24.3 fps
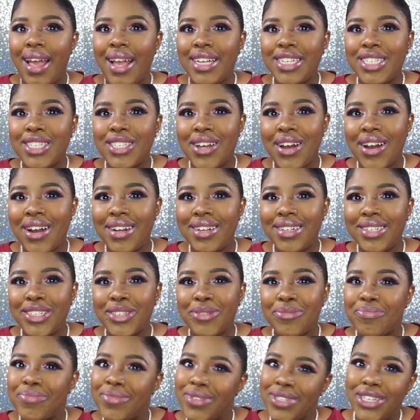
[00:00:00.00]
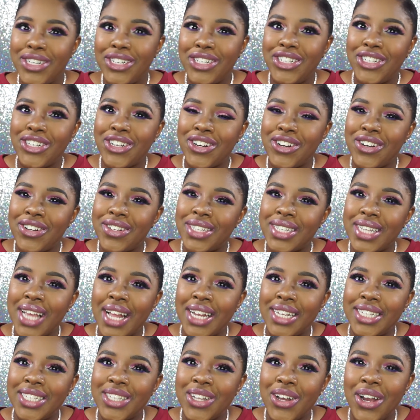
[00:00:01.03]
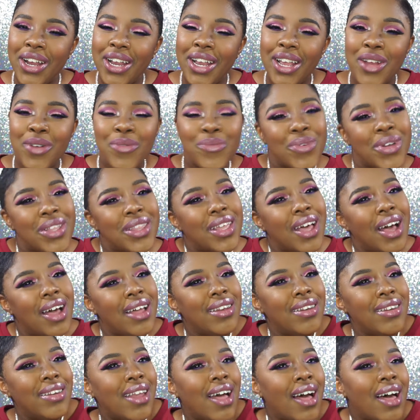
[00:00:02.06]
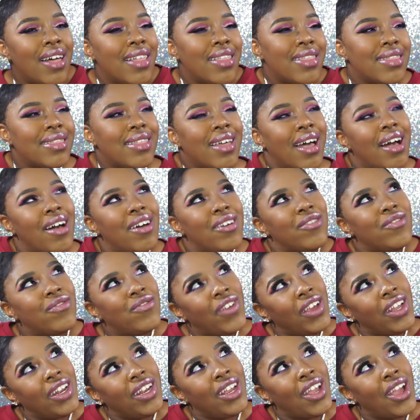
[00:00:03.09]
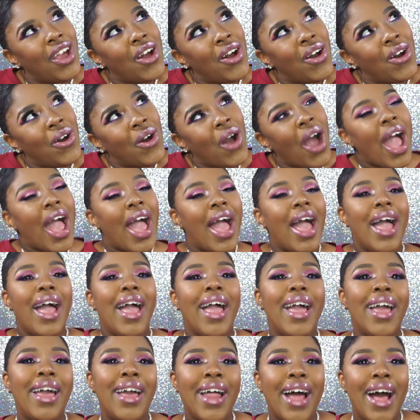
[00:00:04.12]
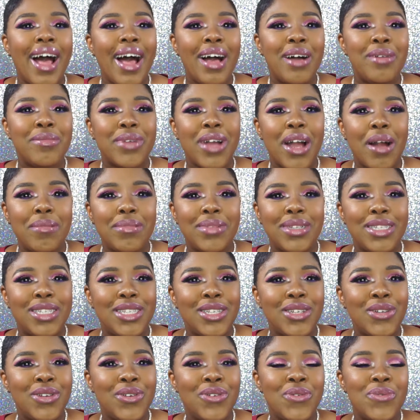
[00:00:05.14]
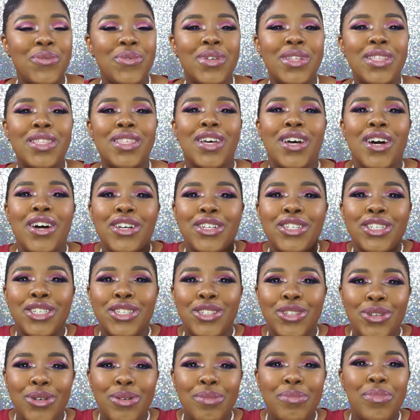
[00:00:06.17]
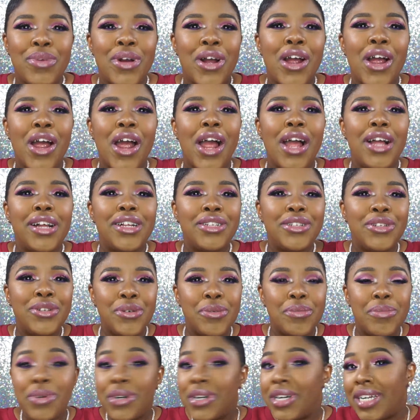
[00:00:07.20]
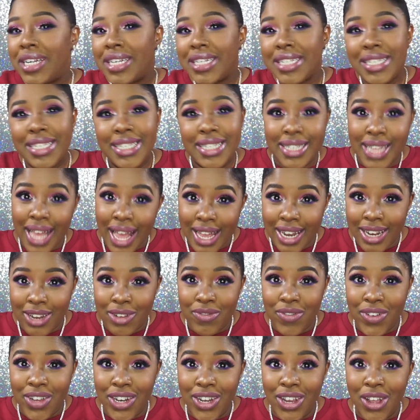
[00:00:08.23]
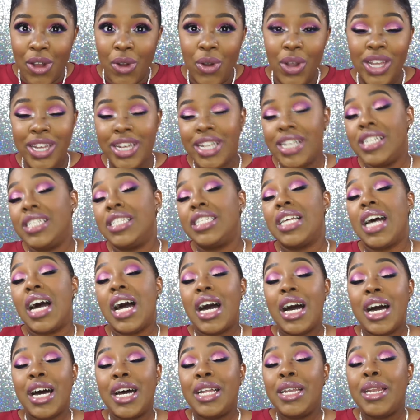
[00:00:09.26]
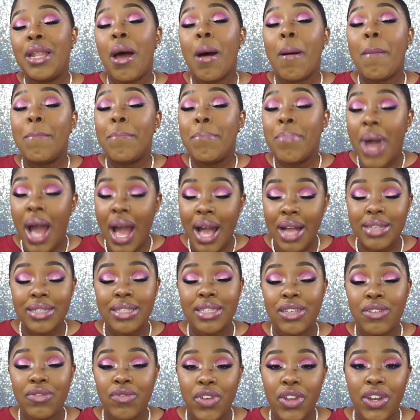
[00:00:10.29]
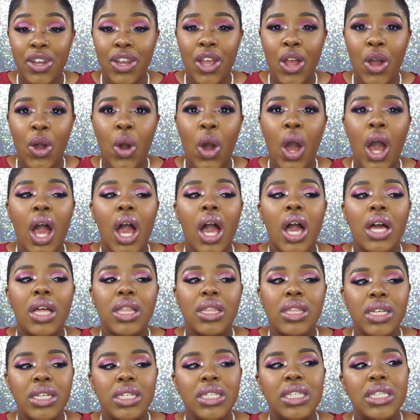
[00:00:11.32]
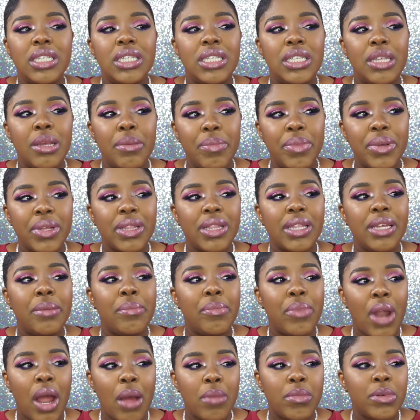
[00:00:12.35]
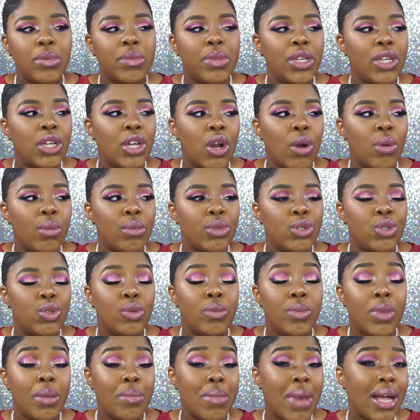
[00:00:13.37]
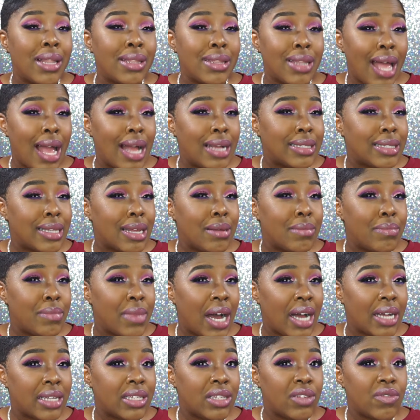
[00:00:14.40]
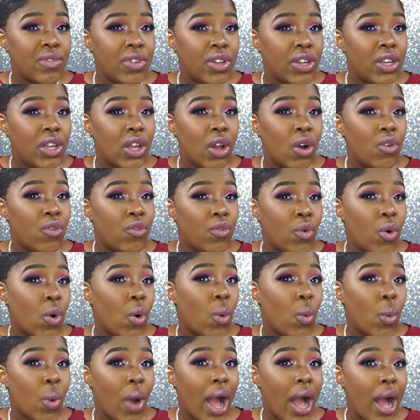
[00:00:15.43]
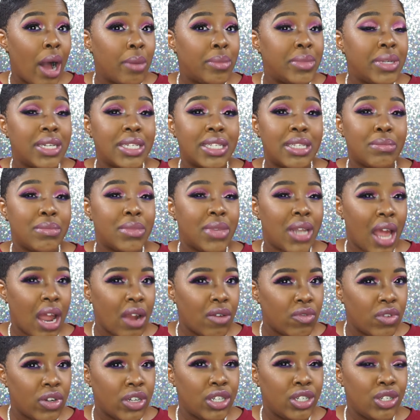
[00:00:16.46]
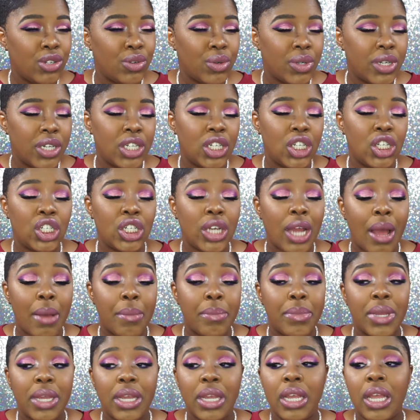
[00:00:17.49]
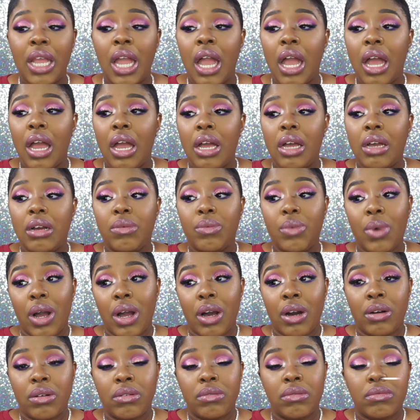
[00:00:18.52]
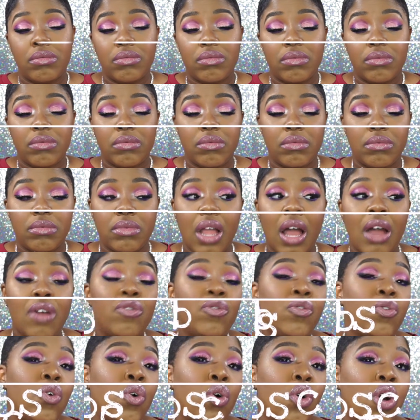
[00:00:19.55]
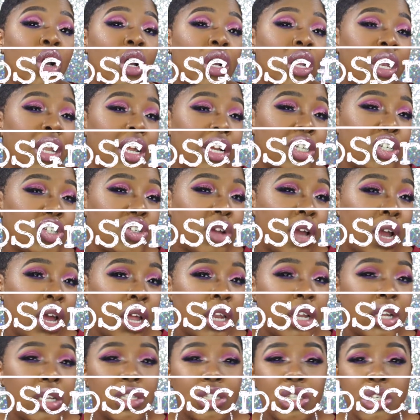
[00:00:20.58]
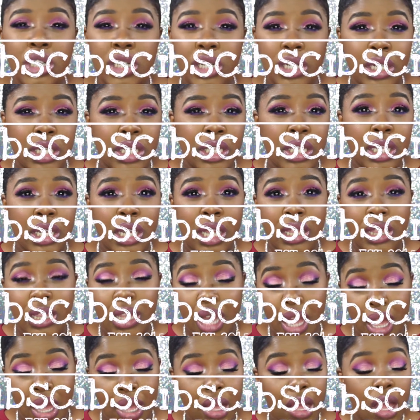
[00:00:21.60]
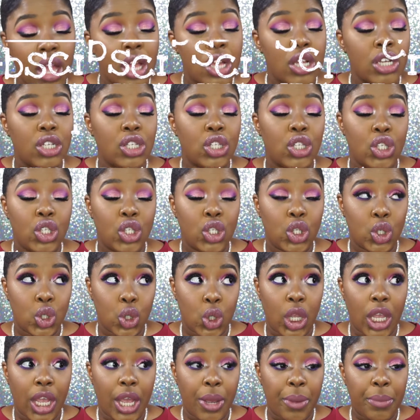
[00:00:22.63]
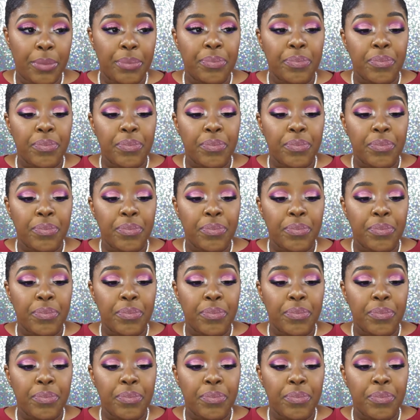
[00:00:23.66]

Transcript: Hey stars, it's your girl Skyla Star here with another video, and I'm coming to you with a super duper exciting video, and it is an unboxing video. This is typically probably going to be my last unboxing video for a while because I'm not really doing any shopping. Well, not for electronics or anything like that. So yeah.